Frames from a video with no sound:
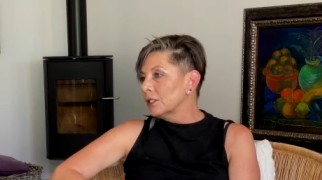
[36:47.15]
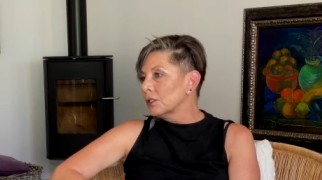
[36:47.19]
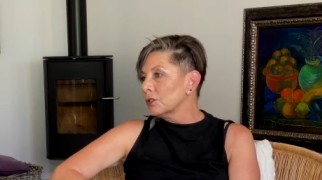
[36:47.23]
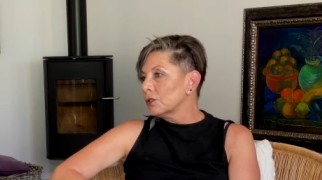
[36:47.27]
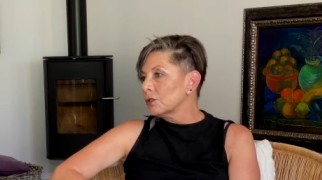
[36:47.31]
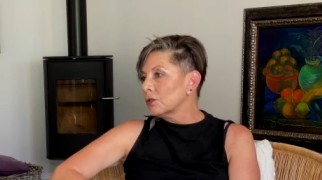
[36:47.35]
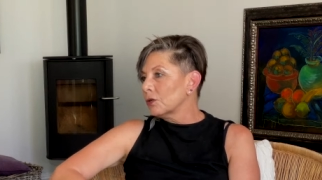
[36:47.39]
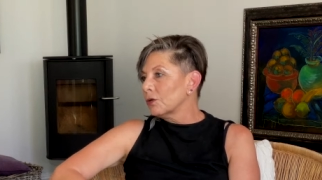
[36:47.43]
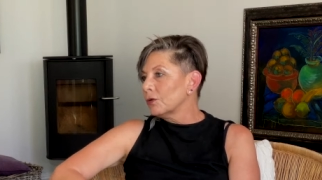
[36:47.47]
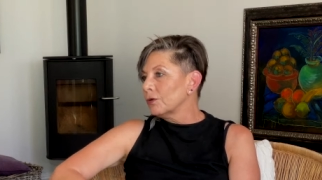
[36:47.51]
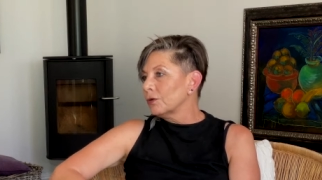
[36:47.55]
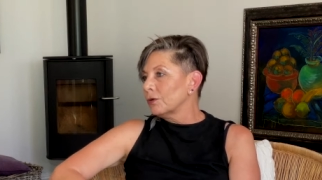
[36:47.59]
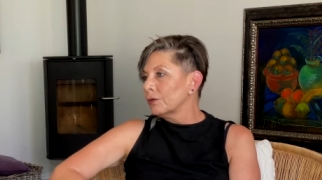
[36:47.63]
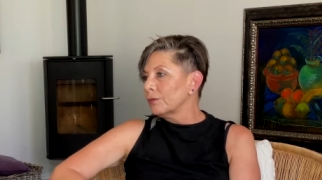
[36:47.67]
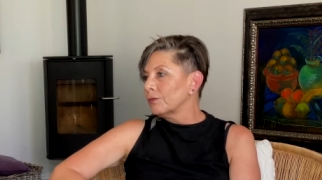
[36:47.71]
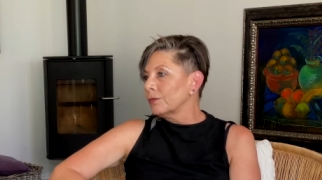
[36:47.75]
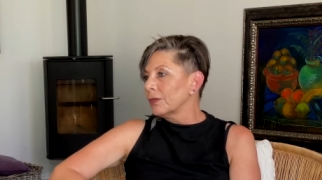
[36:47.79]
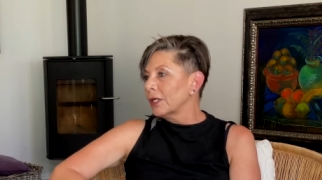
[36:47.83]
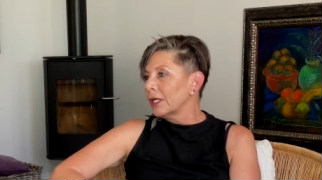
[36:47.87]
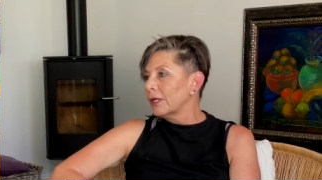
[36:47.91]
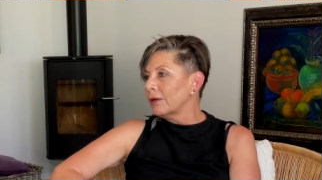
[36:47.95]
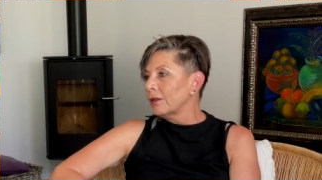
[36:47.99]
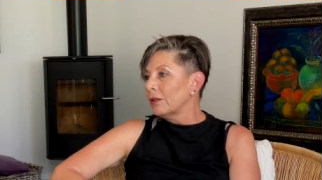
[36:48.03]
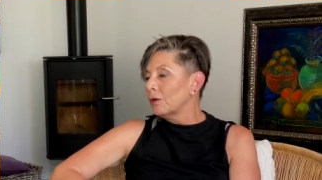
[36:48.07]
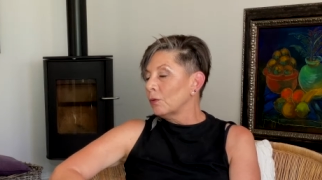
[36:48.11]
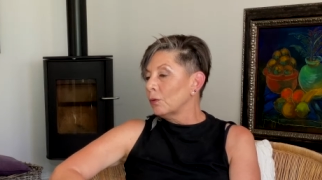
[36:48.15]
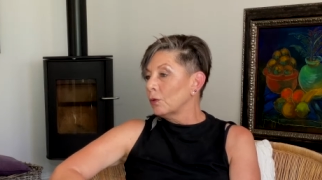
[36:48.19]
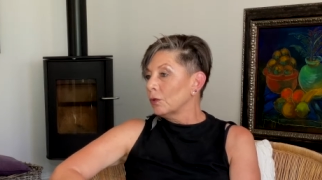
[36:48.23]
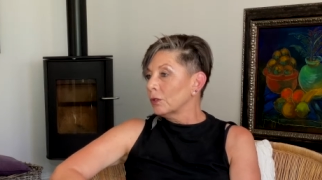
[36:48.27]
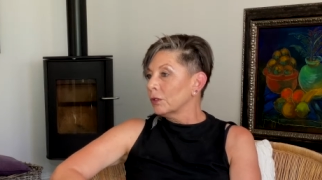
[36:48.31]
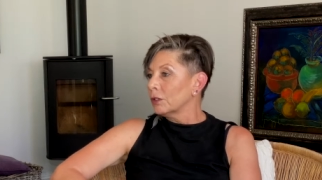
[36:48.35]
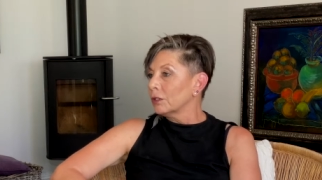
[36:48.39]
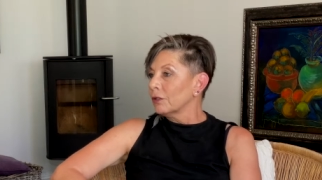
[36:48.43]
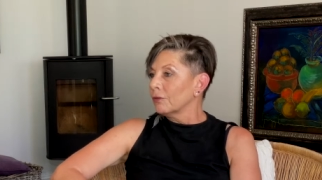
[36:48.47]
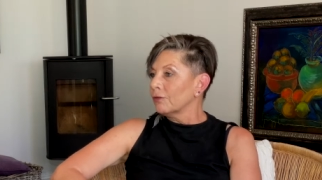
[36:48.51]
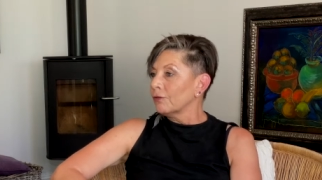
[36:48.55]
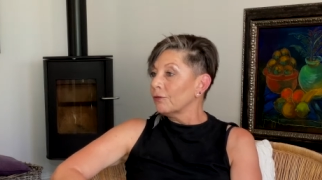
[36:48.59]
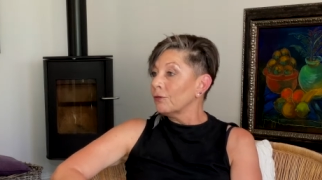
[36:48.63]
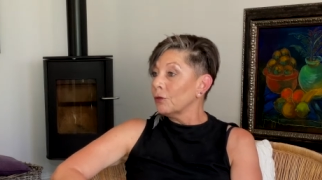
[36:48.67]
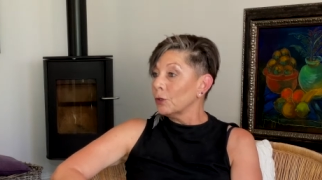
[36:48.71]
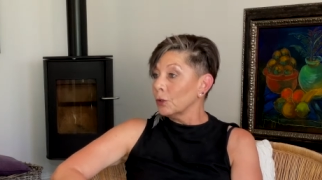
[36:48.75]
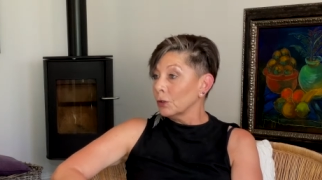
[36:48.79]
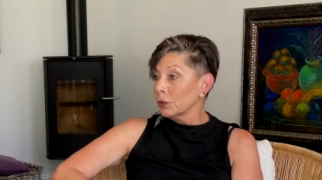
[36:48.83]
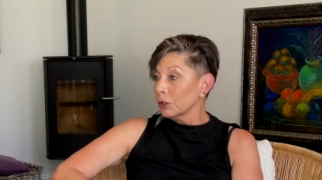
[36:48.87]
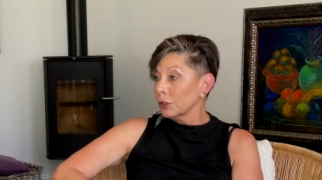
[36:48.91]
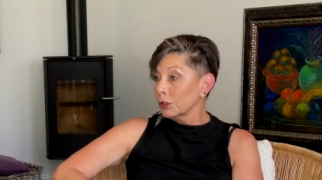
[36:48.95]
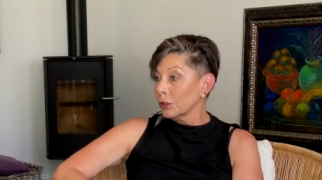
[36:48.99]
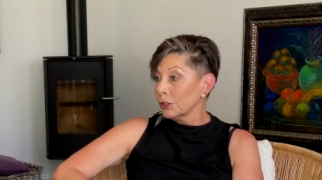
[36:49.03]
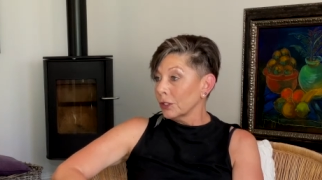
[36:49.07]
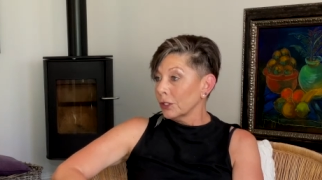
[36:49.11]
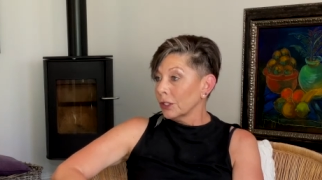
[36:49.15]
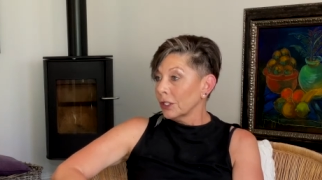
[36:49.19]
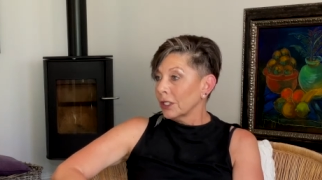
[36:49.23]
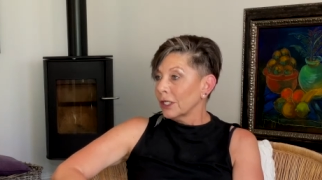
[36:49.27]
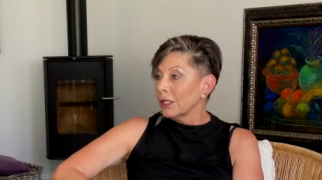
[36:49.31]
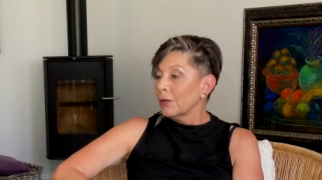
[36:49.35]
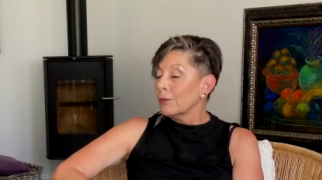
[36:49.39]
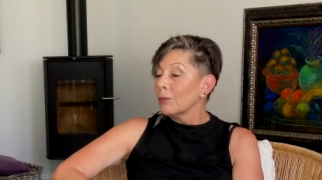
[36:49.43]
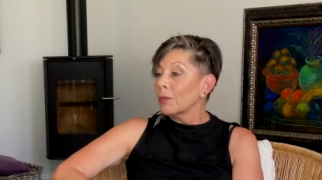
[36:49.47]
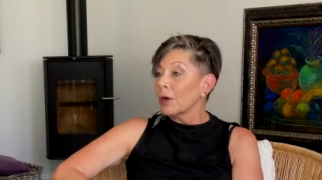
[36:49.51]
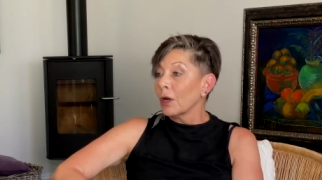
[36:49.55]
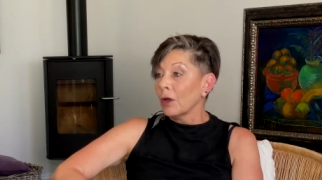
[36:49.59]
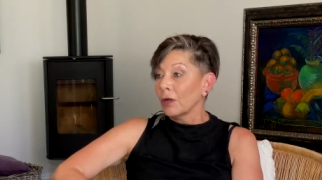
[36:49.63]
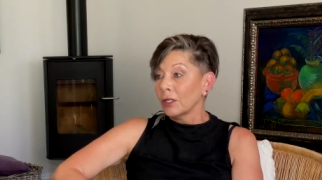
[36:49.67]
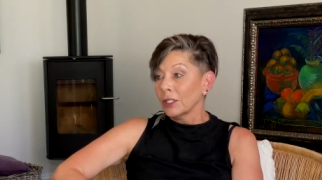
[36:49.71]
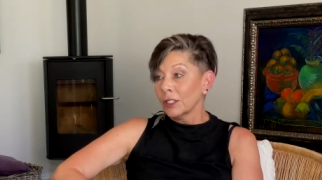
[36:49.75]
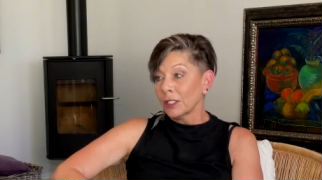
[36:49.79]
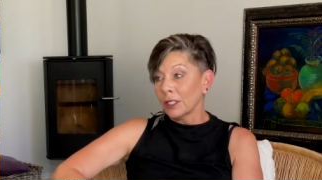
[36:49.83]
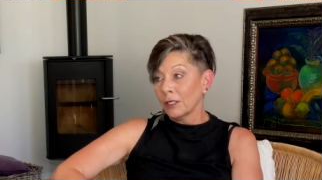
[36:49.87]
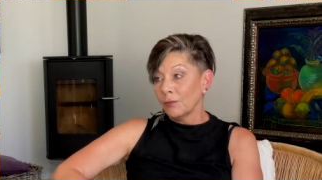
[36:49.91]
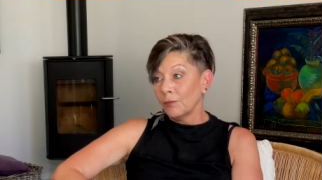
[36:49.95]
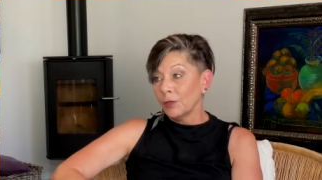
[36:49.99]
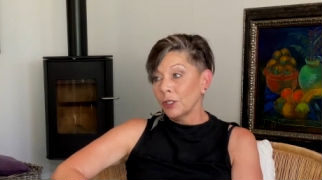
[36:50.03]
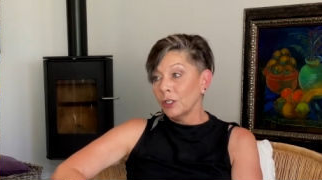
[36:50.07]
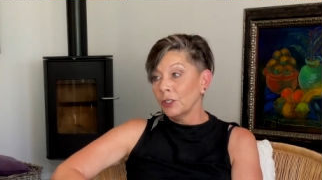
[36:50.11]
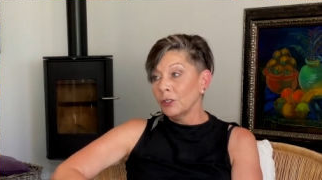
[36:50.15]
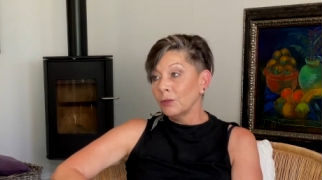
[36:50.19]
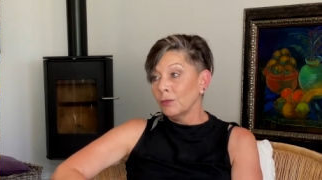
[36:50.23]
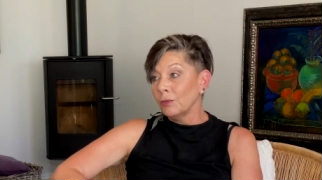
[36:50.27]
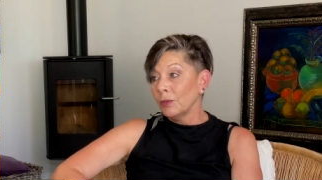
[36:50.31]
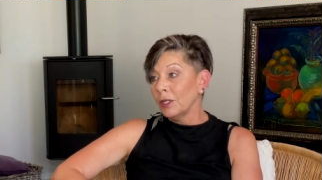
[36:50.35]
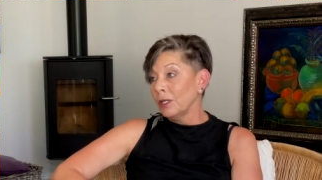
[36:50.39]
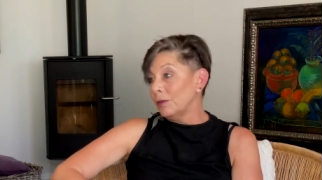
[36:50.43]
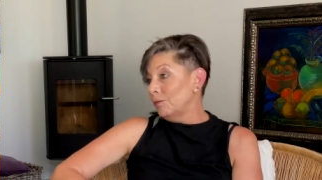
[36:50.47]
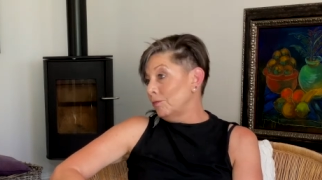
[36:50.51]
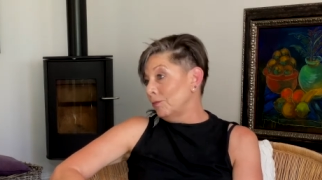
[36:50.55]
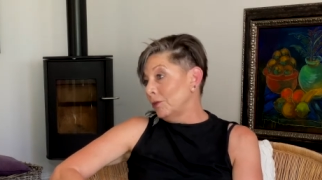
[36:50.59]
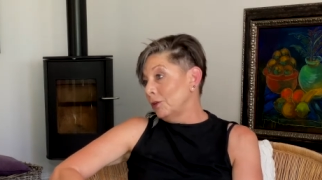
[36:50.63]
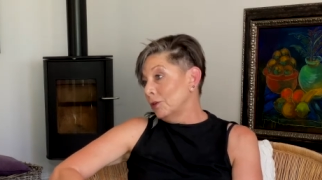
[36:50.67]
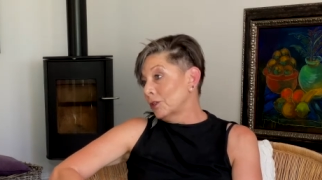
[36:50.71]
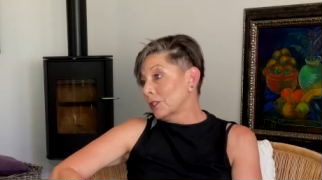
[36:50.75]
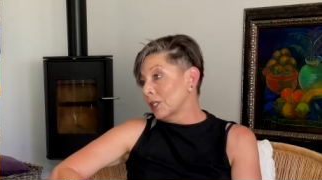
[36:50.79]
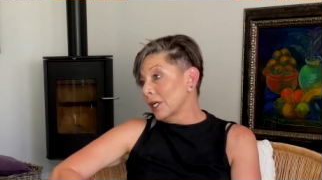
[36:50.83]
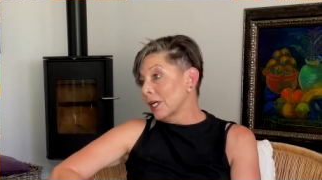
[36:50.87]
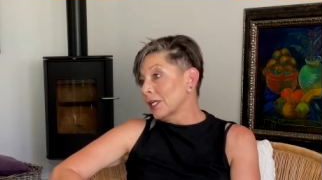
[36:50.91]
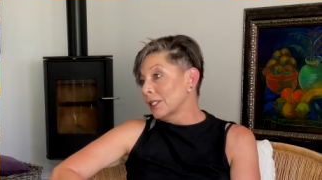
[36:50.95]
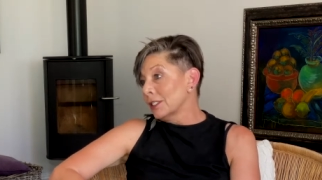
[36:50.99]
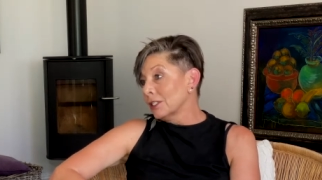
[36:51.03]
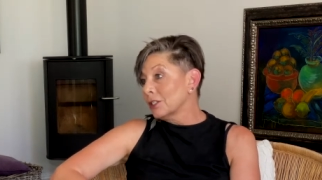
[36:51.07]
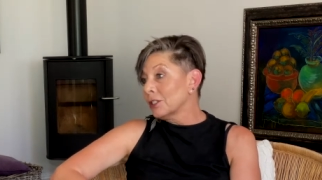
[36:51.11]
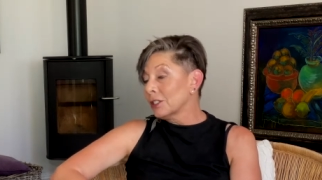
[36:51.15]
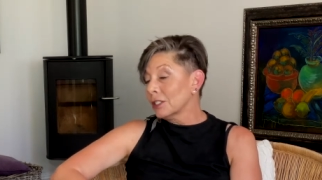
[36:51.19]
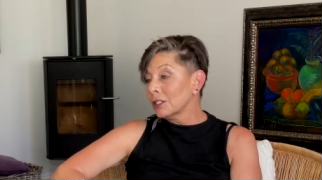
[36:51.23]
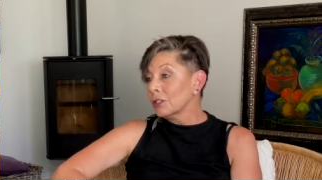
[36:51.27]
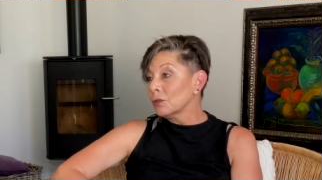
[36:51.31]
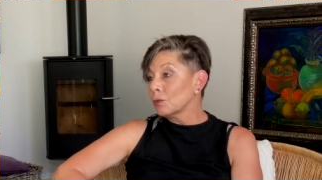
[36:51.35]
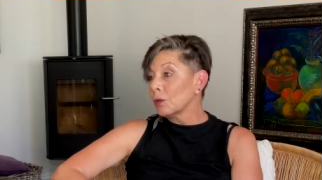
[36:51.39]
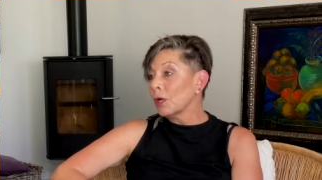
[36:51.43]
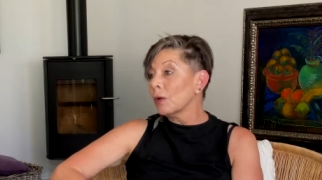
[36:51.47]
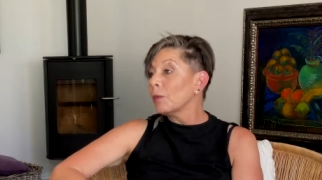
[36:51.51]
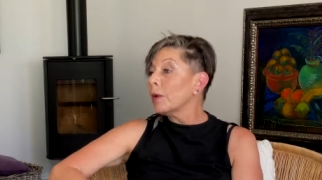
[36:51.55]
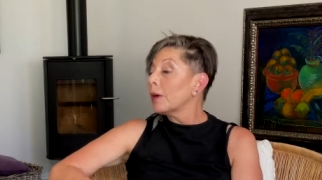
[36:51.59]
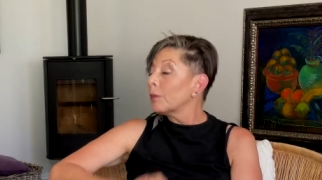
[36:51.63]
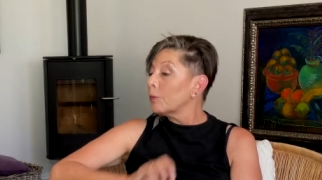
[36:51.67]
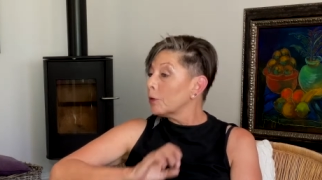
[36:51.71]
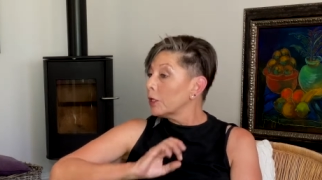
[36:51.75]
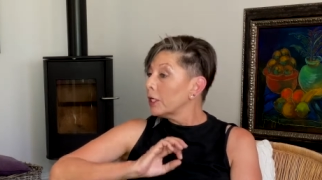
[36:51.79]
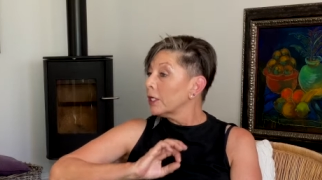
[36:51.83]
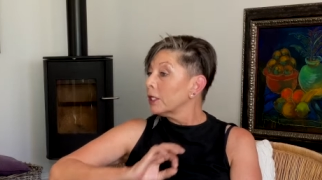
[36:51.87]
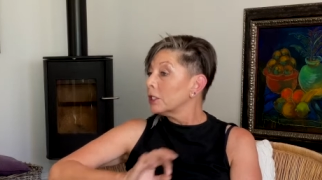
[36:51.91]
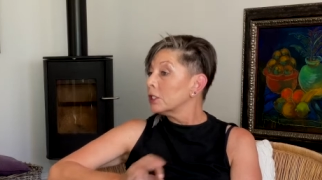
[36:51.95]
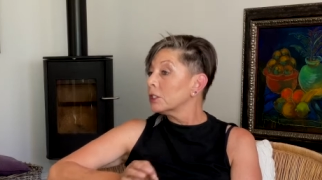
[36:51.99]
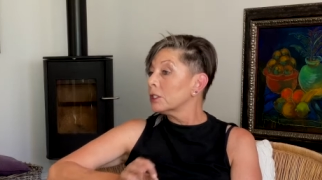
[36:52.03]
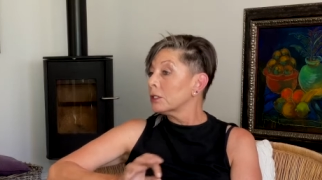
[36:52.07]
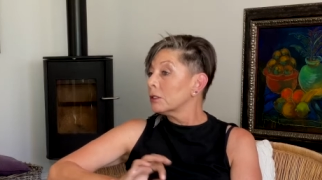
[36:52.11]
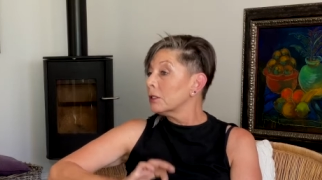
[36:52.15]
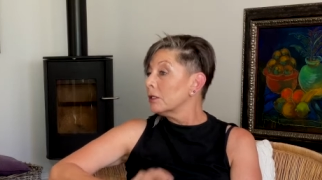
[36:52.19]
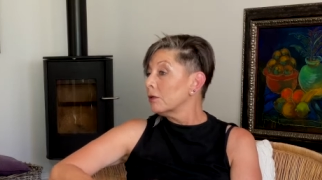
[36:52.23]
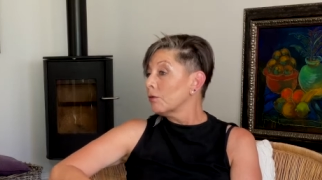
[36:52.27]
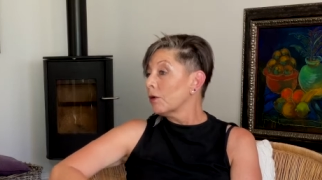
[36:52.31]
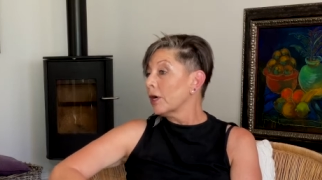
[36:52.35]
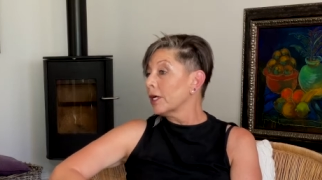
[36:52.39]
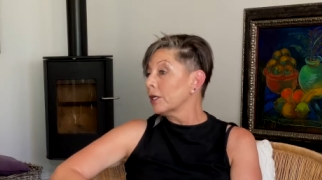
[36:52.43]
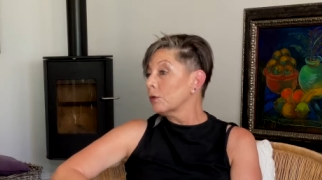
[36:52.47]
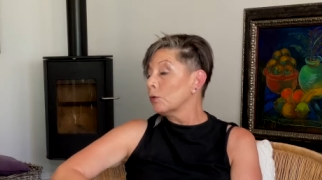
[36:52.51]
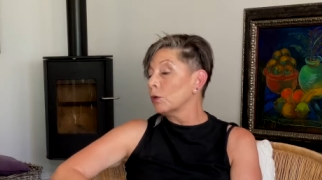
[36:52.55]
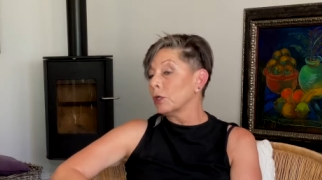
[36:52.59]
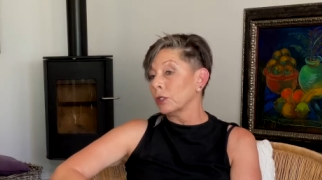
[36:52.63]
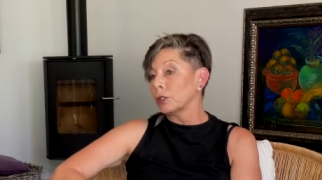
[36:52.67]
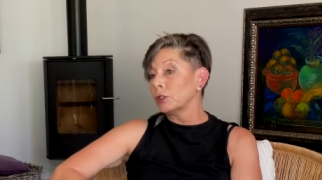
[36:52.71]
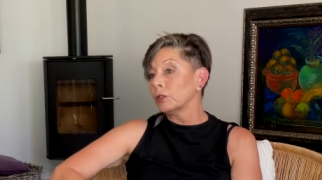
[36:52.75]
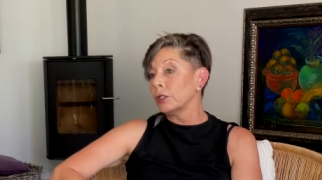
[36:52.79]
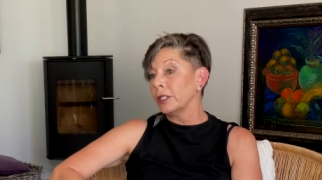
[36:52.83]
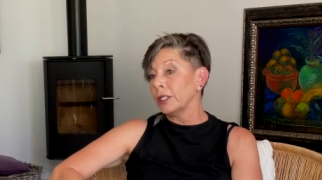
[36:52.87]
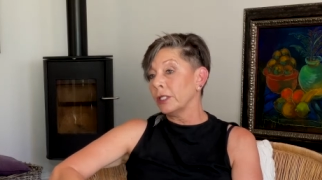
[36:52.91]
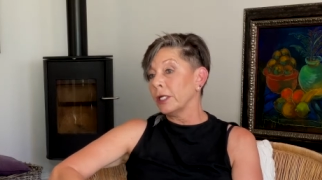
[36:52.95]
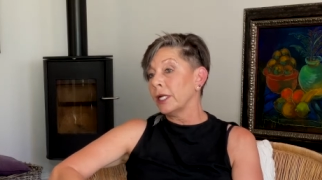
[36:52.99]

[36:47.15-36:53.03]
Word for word: So in the world of fuels, plants can be utilized just as well by putting just in the right oils.